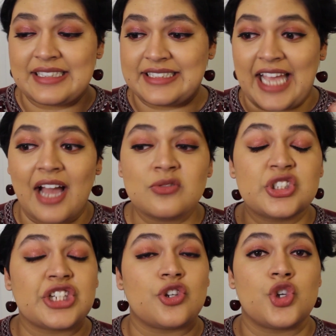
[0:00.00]
down
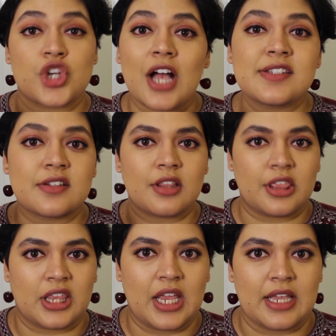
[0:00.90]
to just the
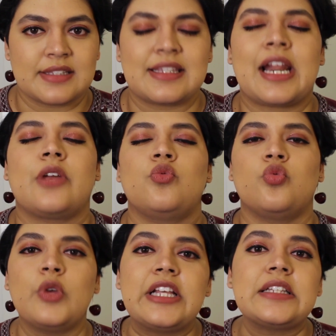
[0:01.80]
things that I
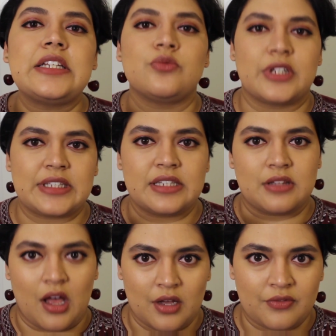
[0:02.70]
really, really
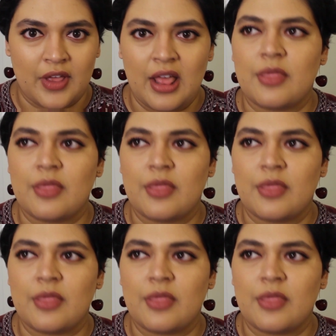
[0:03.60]
love,